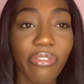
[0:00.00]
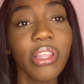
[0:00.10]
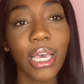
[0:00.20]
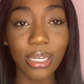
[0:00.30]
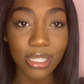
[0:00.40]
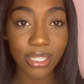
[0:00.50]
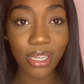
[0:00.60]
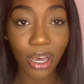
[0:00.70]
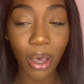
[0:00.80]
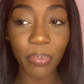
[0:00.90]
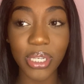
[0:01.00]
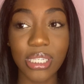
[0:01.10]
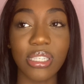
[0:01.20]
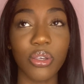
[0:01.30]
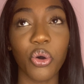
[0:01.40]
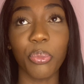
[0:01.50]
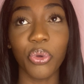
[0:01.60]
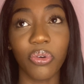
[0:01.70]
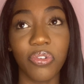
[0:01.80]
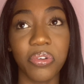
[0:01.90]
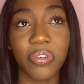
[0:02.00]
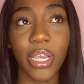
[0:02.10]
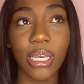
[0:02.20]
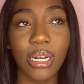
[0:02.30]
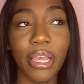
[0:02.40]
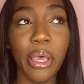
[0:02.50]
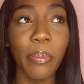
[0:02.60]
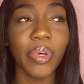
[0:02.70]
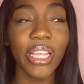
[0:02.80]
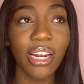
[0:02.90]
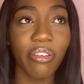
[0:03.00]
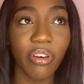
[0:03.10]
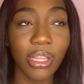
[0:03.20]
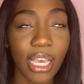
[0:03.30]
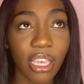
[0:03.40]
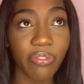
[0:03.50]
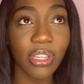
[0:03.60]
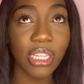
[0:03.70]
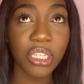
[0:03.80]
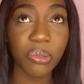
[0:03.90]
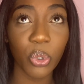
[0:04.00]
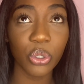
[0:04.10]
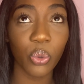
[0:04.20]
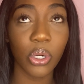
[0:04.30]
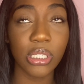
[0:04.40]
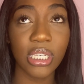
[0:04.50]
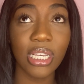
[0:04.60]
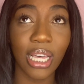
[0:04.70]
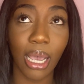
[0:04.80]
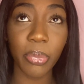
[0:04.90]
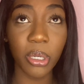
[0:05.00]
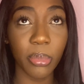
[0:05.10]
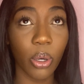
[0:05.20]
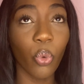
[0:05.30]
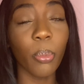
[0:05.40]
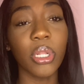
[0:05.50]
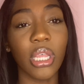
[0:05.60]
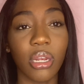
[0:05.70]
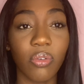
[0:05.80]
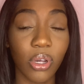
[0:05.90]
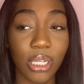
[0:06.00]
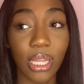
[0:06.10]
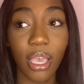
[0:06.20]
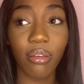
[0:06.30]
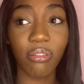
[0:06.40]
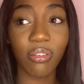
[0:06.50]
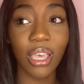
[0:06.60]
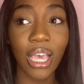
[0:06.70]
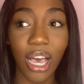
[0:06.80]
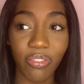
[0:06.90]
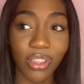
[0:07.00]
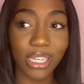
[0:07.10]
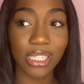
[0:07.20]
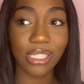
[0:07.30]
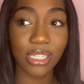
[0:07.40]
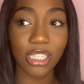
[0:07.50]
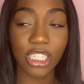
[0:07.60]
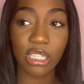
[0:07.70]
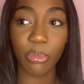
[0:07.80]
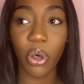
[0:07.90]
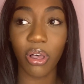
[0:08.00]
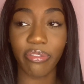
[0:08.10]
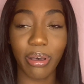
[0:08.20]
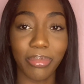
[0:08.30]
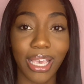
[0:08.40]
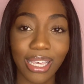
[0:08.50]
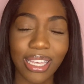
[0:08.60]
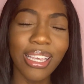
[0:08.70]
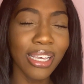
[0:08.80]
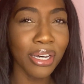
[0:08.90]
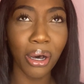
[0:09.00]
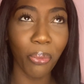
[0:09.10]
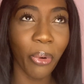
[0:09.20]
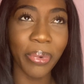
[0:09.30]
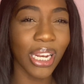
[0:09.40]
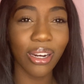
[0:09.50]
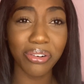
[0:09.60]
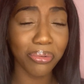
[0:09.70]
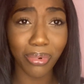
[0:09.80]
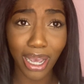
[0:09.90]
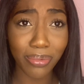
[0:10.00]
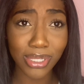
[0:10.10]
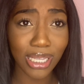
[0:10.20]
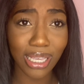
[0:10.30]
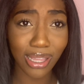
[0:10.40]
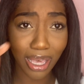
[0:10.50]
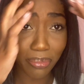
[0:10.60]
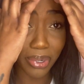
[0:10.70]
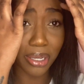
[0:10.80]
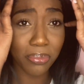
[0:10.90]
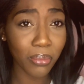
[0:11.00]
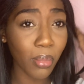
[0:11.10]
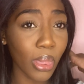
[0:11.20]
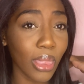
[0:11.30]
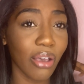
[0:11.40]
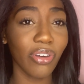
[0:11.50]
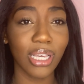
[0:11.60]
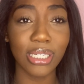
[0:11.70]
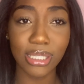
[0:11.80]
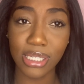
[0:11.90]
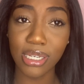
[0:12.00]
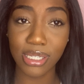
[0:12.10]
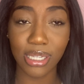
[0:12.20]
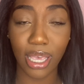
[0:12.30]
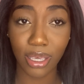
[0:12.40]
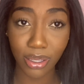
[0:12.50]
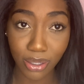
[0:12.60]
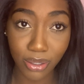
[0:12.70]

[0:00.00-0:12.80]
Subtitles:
feel like a C cup is so beautiful, right? But then I felt like if it leans more towards D, like I'm going to be a woman later on in life. I feel like a C is small if I'm like a woman. I don't know why I was thinking that, but I feel like a D is like,